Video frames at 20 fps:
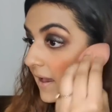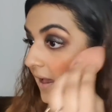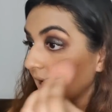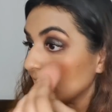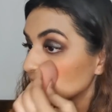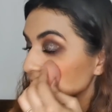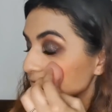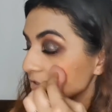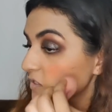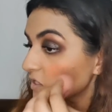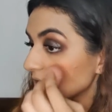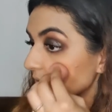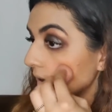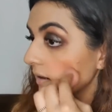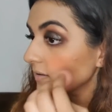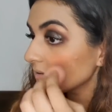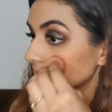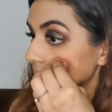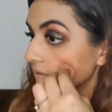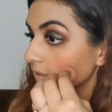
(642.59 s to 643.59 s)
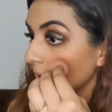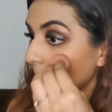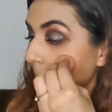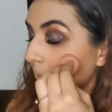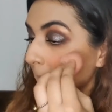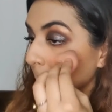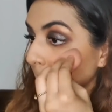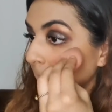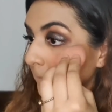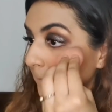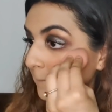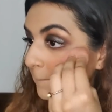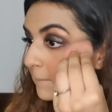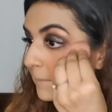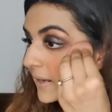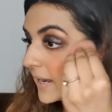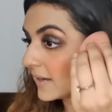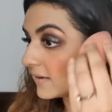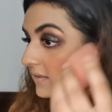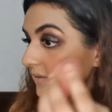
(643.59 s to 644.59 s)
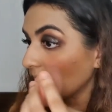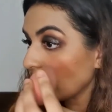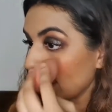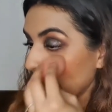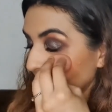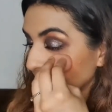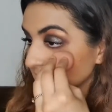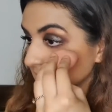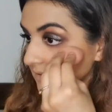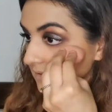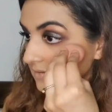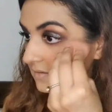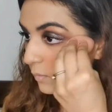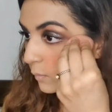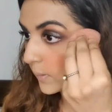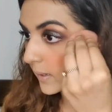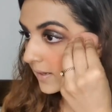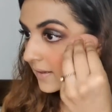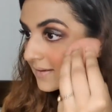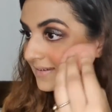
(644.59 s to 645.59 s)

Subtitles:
and just blend the excess away.